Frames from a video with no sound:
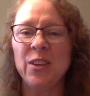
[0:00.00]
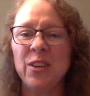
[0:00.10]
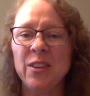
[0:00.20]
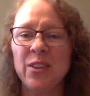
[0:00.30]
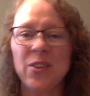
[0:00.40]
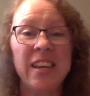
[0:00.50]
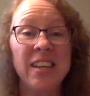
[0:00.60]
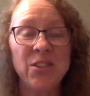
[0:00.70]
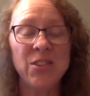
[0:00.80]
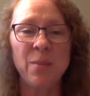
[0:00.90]
little
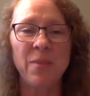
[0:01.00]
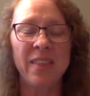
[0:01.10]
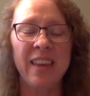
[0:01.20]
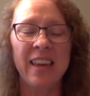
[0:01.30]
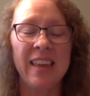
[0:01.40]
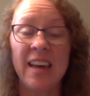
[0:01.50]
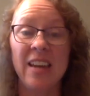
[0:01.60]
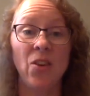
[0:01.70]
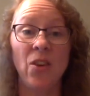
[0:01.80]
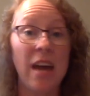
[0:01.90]
kids or something like that
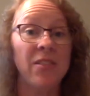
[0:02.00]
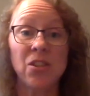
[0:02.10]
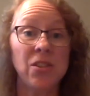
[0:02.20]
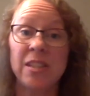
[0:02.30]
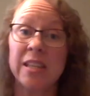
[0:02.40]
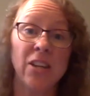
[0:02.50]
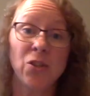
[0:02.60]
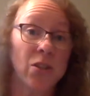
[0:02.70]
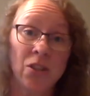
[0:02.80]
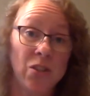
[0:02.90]
and you have a certain
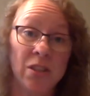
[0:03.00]
schedule and